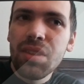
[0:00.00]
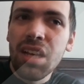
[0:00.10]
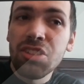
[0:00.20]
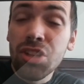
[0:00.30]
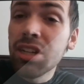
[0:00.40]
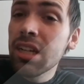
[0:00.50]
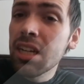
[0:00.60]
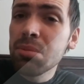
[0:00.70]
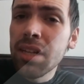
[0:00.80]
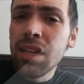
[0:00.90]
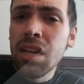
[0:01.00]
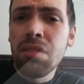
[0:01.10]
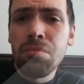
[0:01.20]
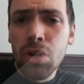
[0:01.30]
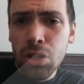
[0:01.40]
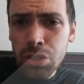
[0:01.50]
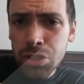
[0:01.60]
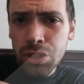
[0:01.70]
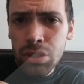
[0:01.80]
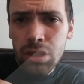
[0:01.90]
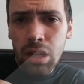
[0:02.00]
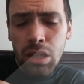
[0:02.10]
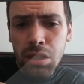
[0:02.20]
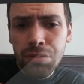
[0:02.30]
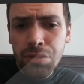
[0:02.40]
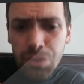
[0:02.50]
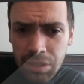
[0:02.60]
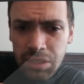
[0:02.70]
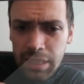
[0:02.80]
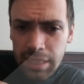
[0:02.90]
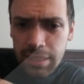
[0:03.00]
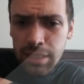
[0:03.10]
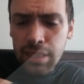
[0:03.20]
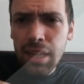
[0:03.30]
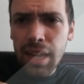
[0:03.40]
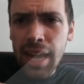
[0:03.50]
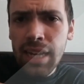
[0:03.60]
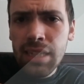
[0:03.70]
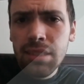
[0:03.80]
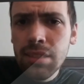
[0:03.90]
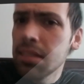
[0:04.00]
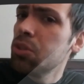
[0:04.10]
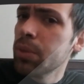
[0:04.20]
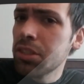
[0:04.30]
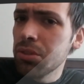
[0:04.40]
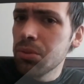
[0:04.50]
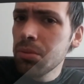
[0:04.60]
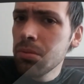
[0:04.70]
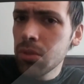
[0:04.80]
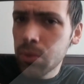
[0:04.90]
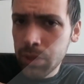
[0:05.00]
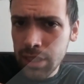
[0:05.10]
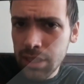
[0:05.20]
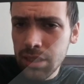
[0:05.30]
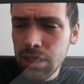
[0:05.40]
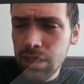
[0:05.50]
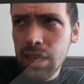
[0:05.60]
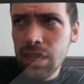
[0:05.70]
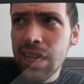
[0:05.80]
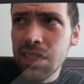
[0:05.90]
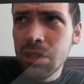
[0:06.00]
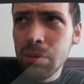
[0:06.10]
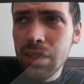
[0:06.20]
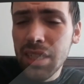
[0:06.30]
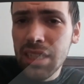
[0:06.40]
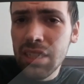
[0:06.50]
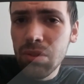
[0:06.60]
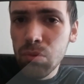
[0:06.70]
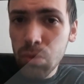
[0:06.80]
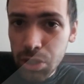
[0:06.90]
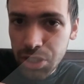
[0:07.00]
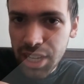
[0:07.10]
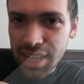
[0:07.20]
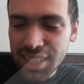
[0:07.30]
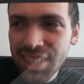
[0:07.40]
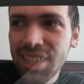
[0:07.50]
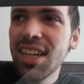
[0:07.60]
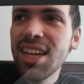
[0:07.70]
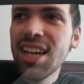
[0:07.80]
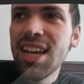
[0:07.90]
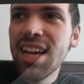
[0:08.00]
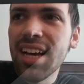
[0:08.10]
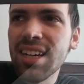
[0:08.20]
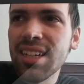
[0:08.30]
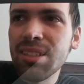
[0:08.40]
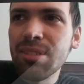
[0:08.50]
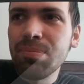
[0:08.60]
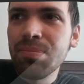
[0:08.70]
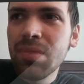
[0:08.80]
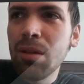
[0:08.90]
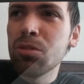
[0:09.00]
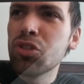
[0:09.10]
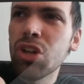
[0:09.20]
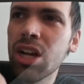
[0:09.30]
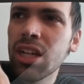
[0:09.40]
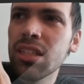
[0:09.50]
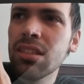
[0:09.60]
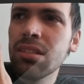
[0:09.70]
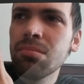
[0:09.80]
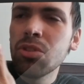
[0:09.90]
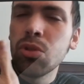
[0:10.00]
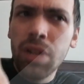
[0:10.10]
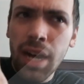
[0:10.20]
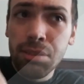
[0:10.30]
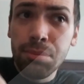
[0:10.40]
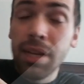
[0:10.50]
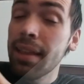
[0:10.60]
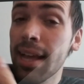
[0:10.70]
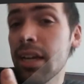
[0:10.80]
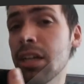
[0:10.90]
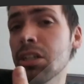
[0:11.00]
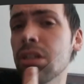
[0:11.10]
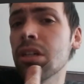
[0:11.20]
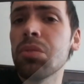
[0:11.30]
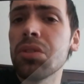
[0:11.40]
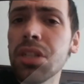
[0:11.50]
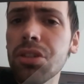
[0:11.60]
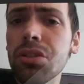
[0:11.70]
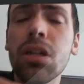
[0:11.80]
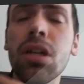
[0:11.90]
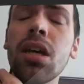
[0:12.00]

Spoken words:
started cosplaying in March of 2019 at C2E2 2019. I cosplayed Rorschach. I was drawn to cosplay and that character in particular